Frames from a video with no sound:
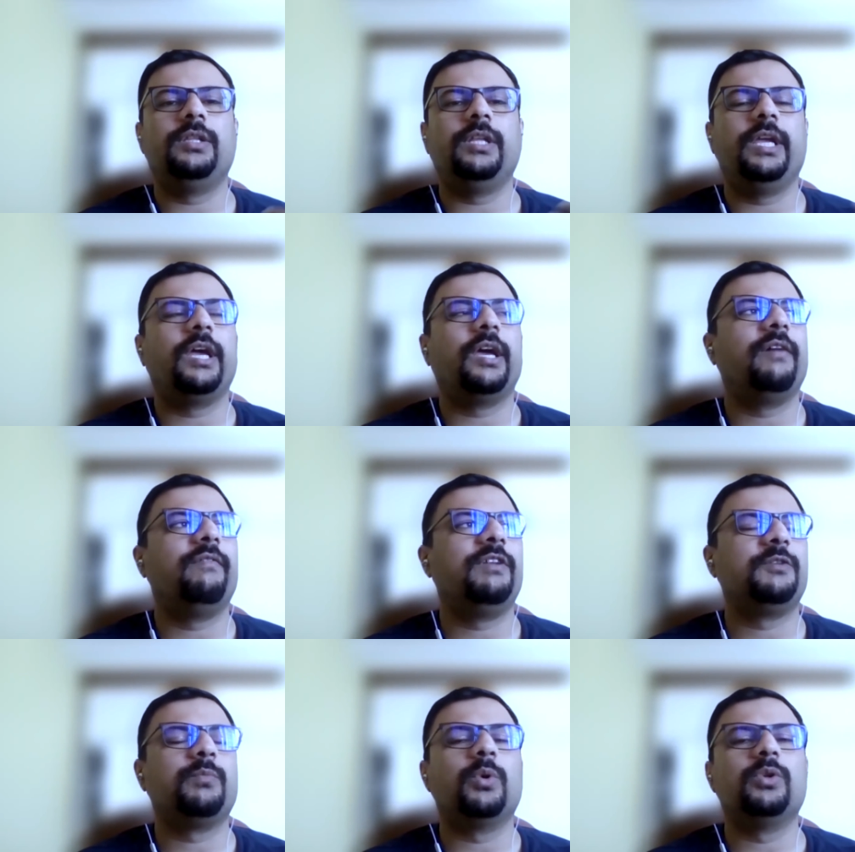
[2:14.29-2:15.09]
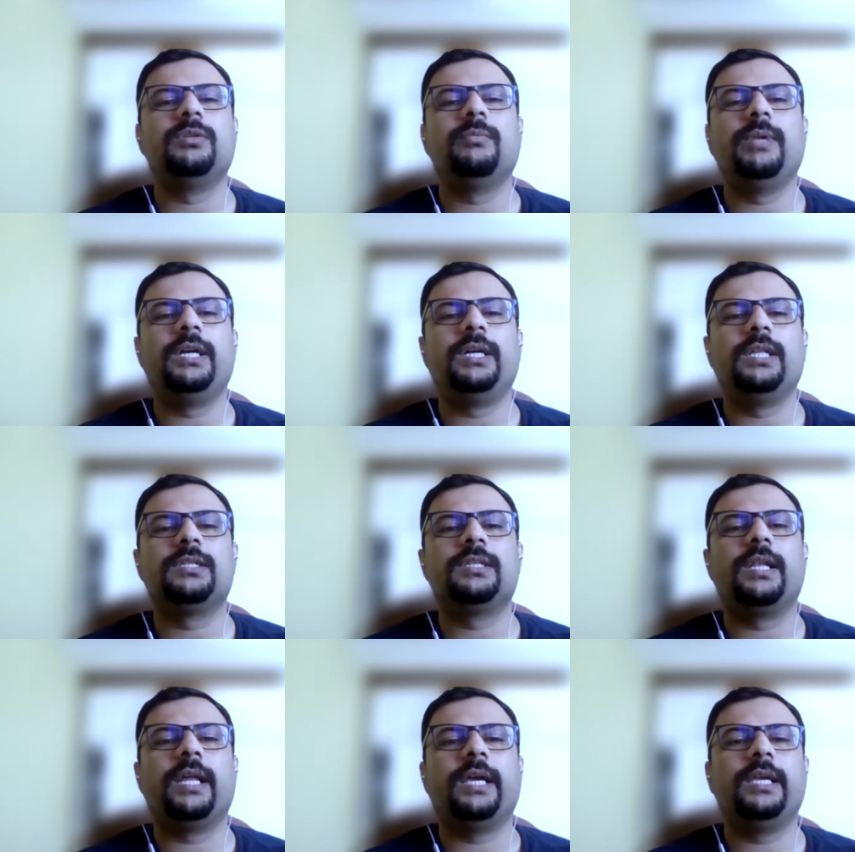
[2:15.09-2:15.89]
They have
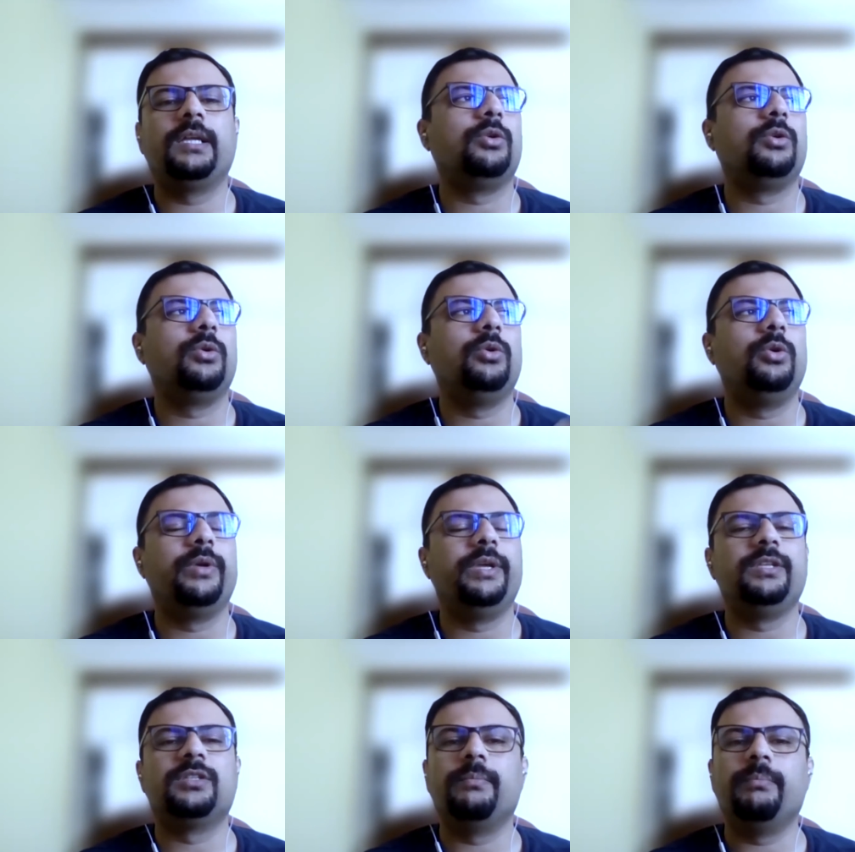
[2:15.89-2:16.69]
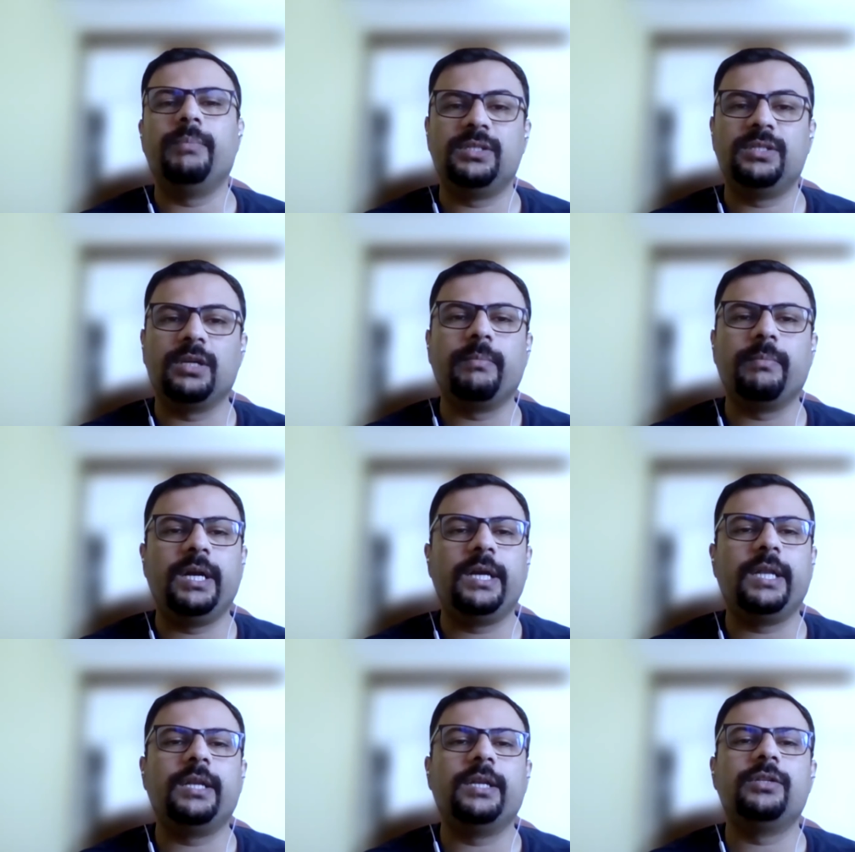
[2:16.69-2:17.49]
responsibilities like doing some basic
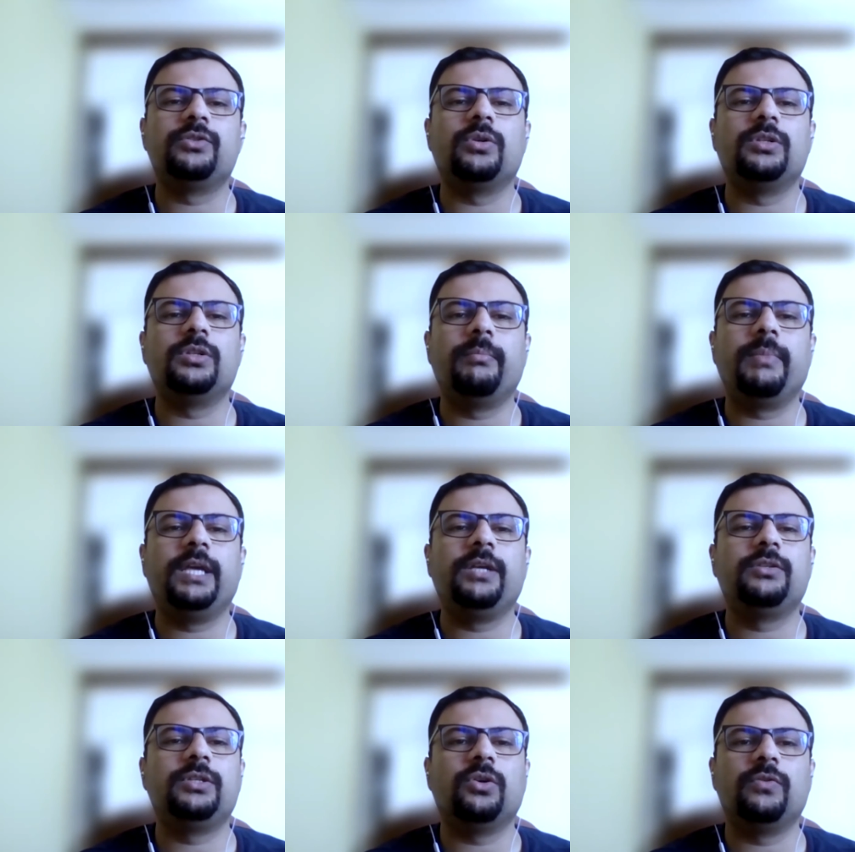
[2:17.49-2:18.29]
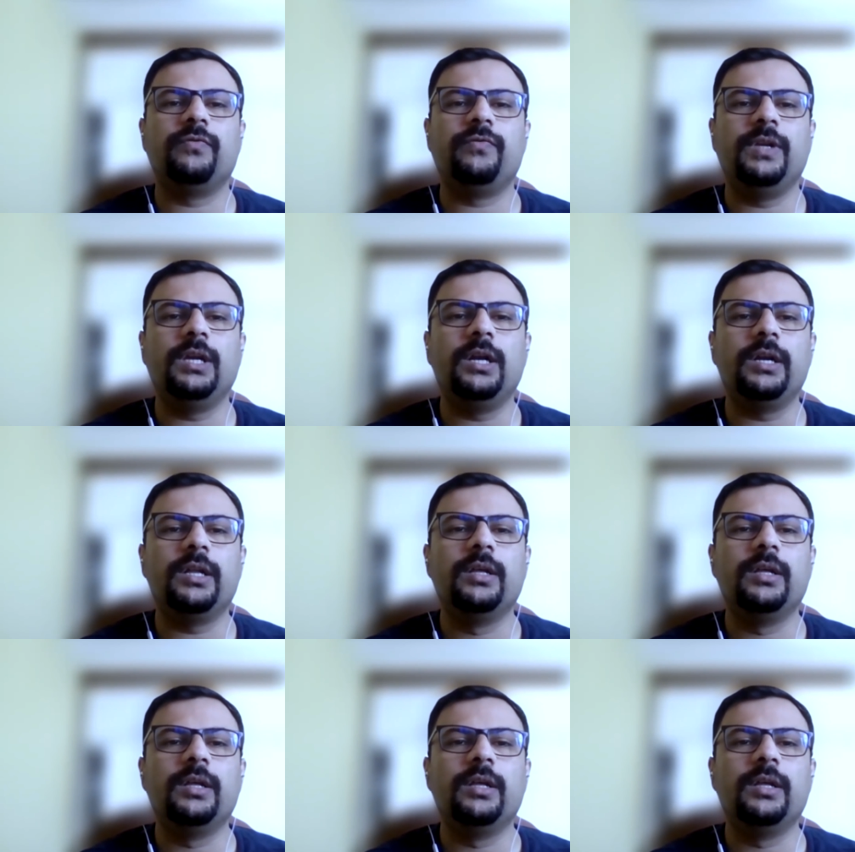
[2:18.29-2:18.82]
maintenance on the bikes on field,